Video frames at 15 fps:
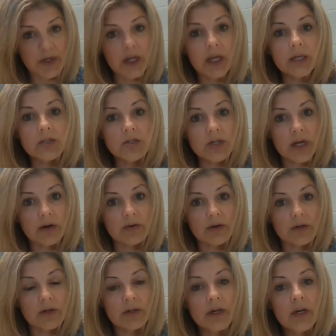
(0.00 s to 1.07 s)
In
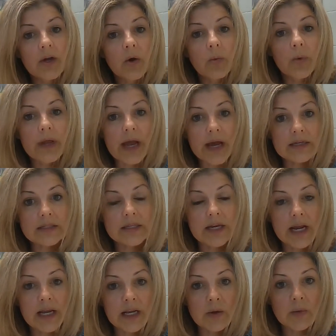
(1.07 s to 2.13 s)
general, we ask that
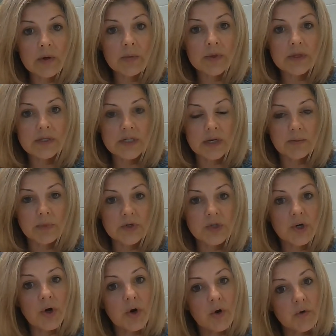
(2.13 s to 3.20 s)
anyone with a
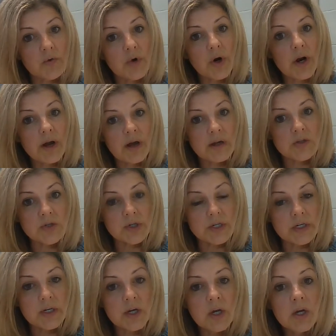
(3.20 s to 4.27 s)
temperature over
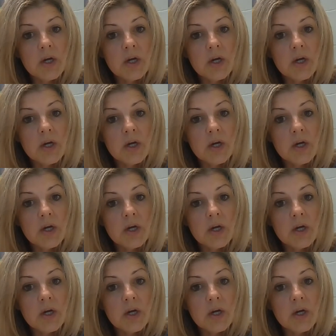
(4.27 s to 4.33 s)
100